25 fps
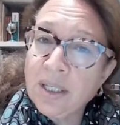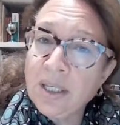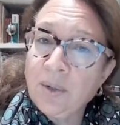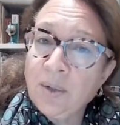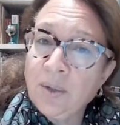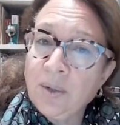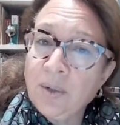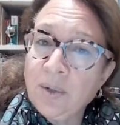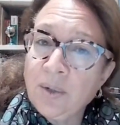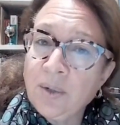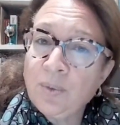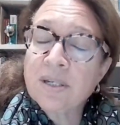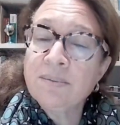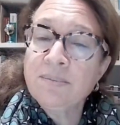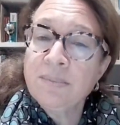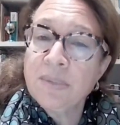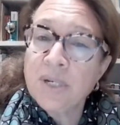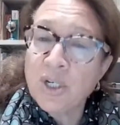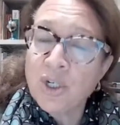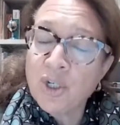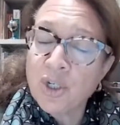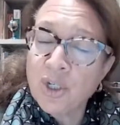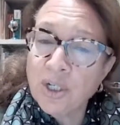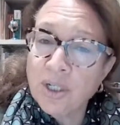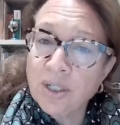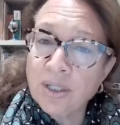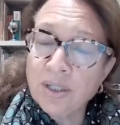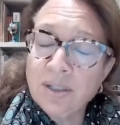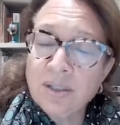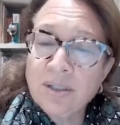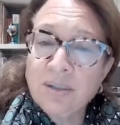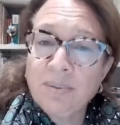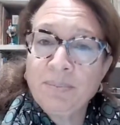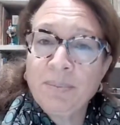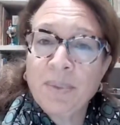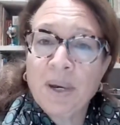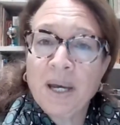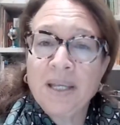he was
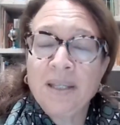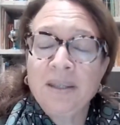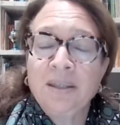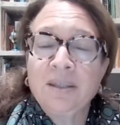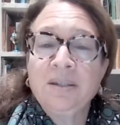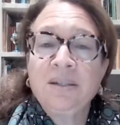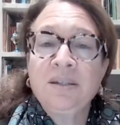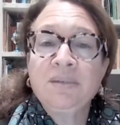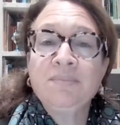commissioned by the